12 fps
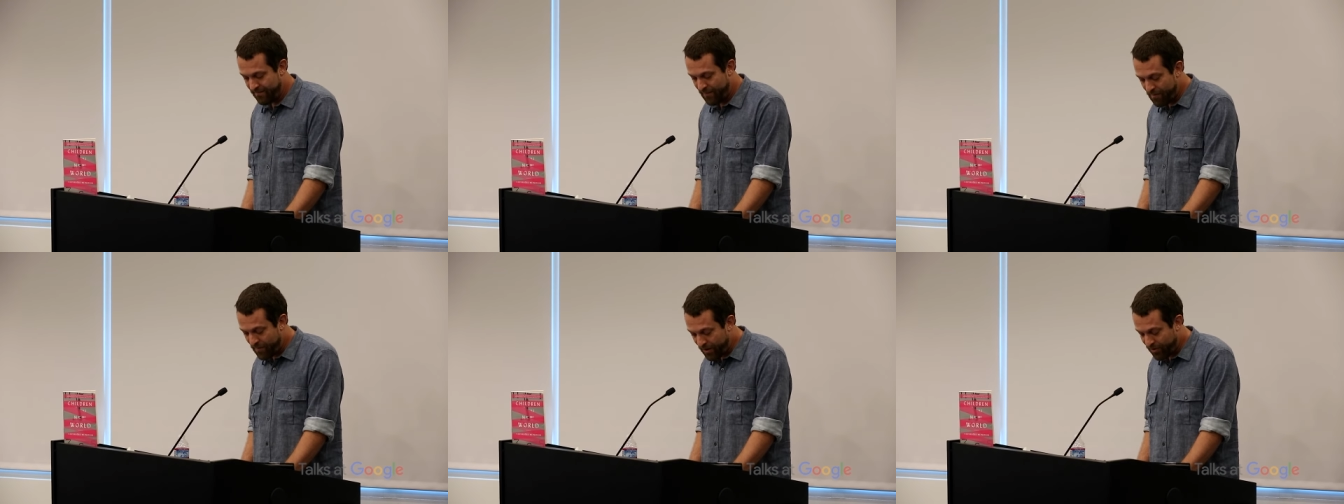
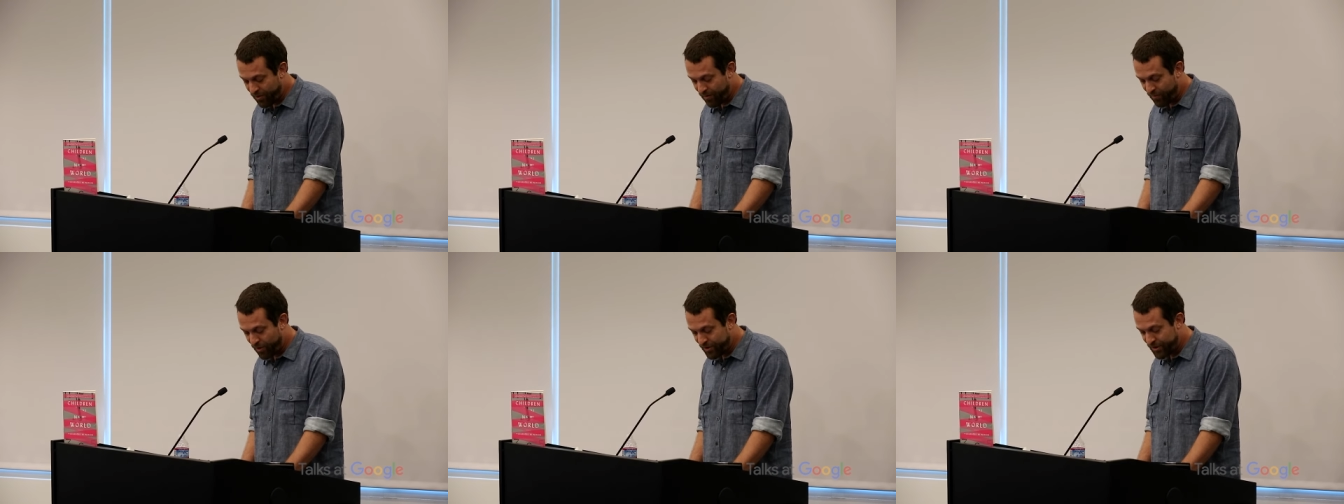my mother
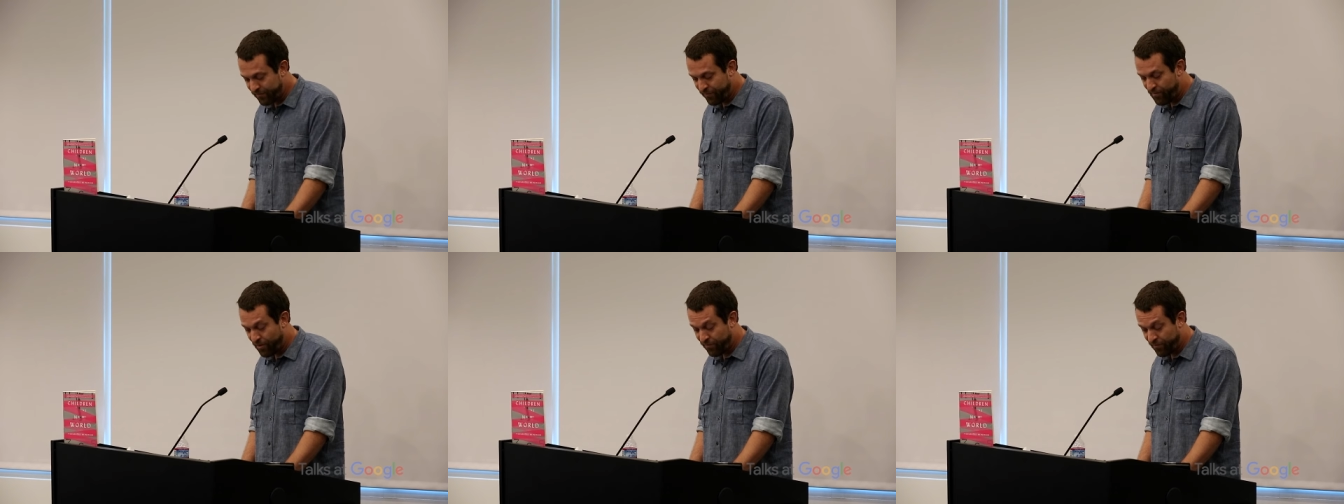emerging
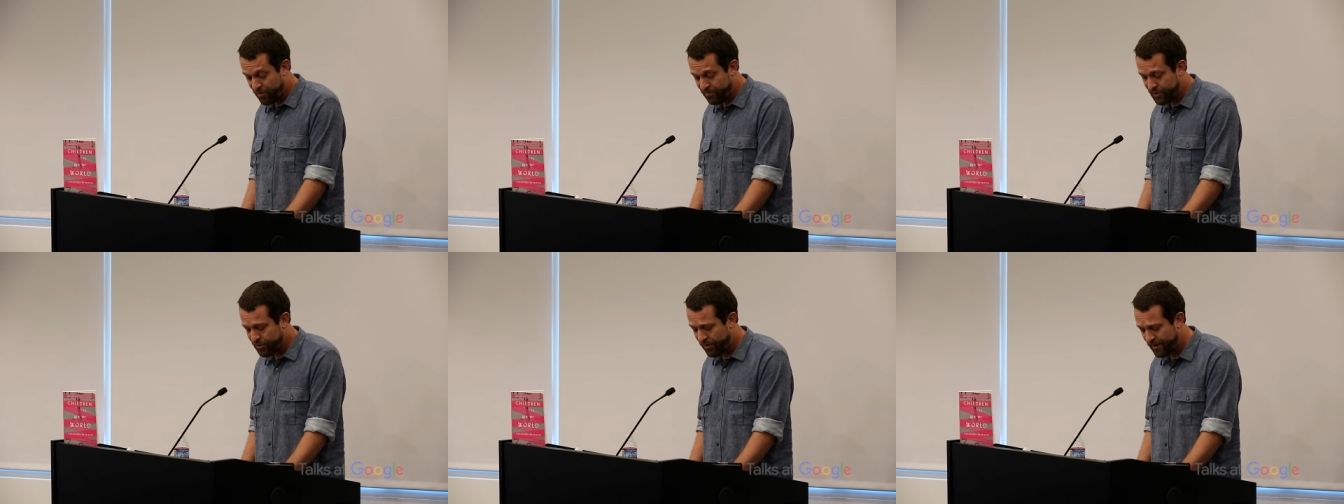from her
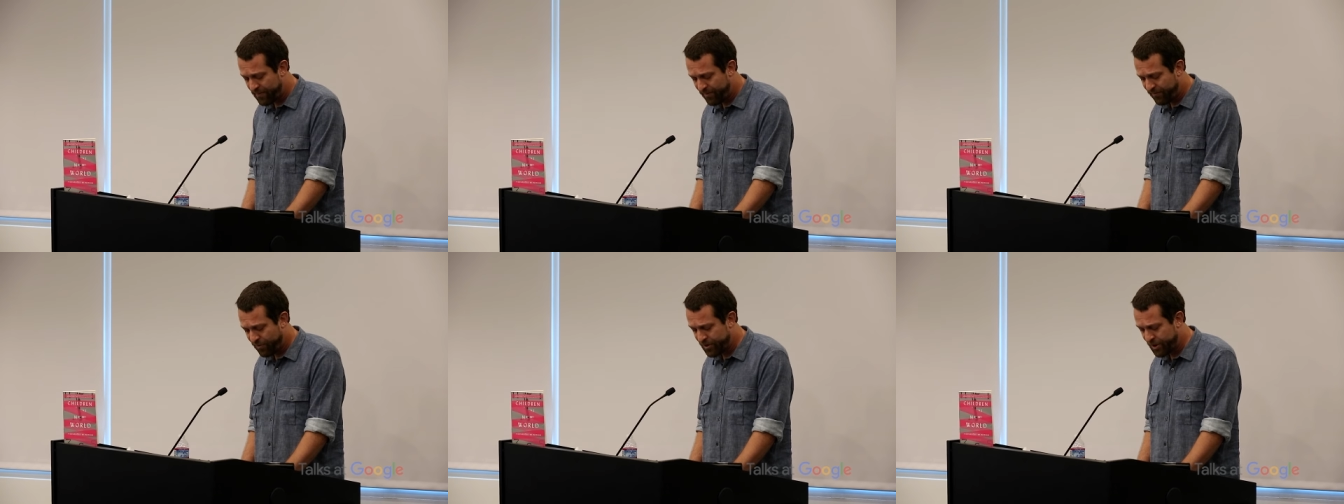room shortly
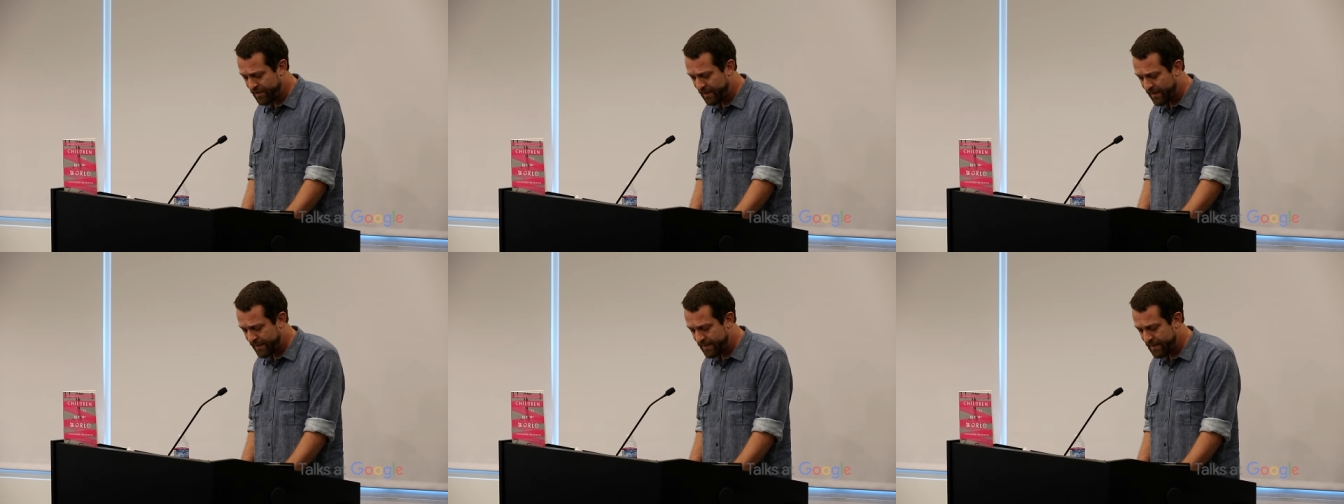before she
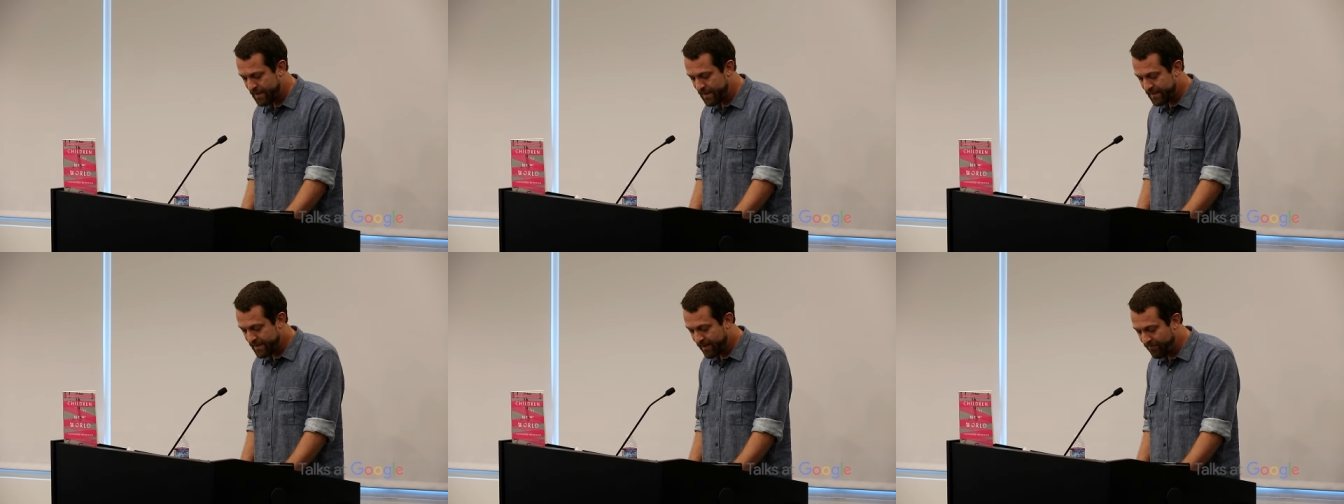died
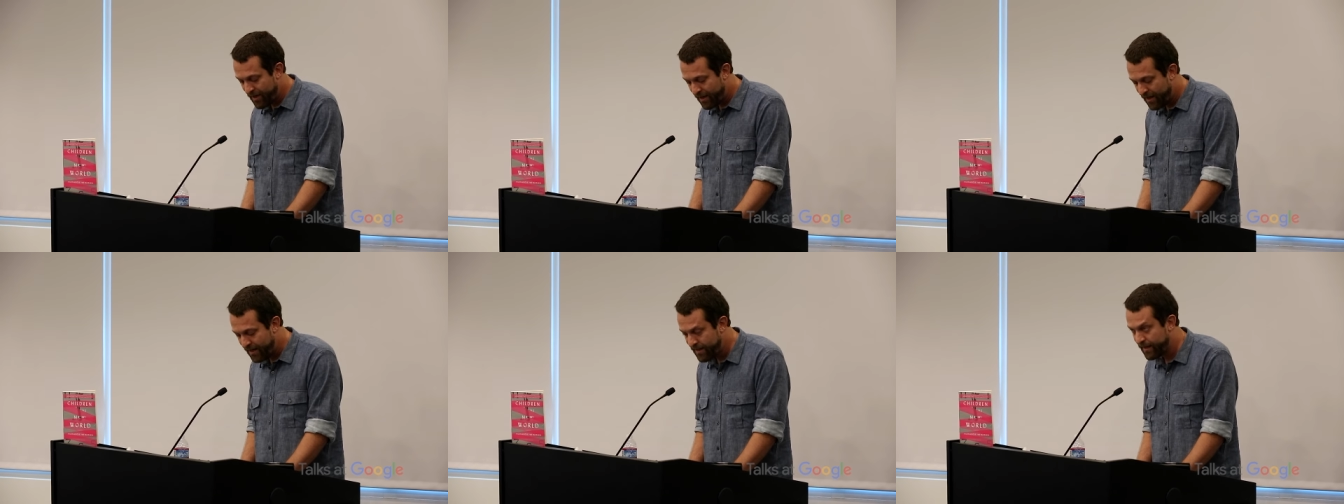to give me a
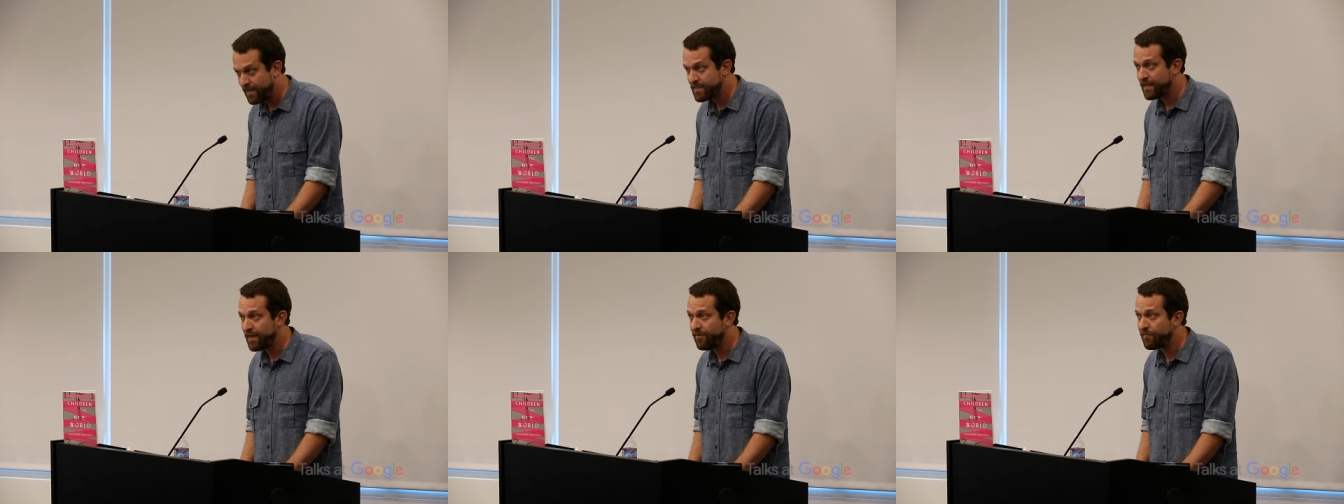hug as
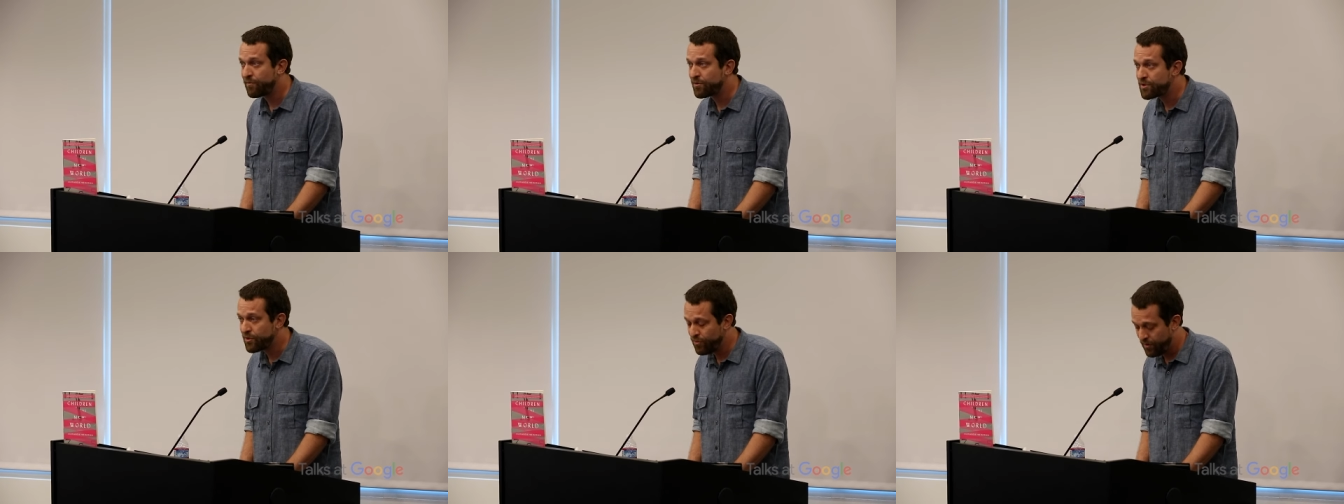I left for
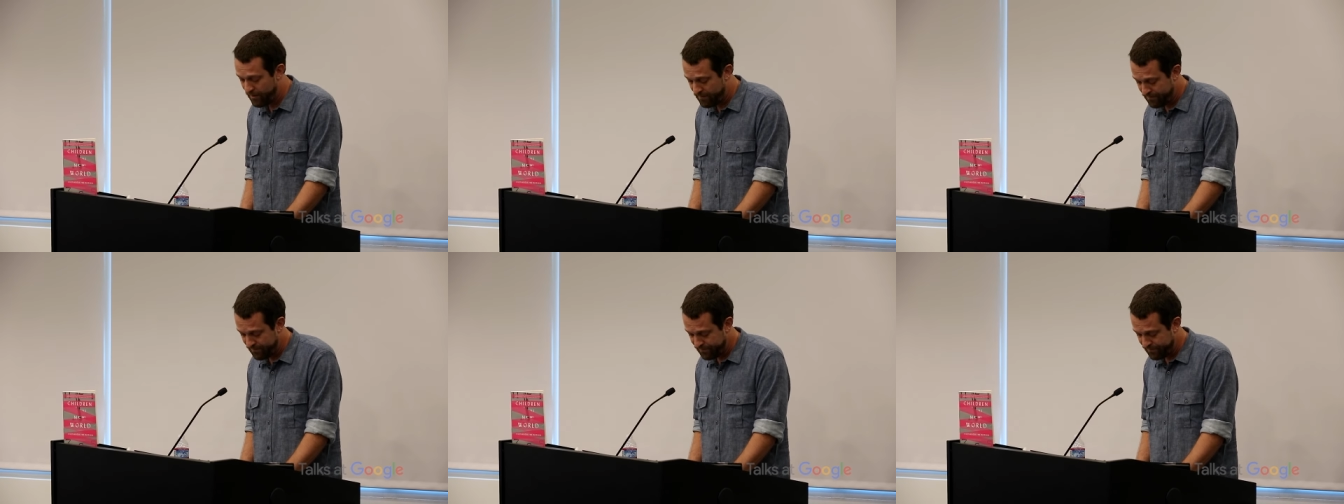school.